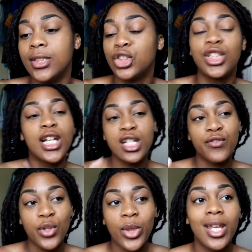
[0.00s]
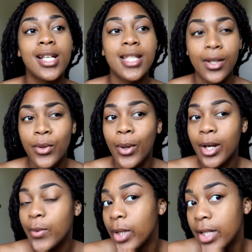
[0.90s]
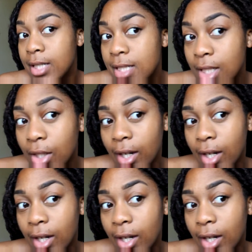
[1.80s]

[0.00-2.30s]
change a few things and know I can wear concealer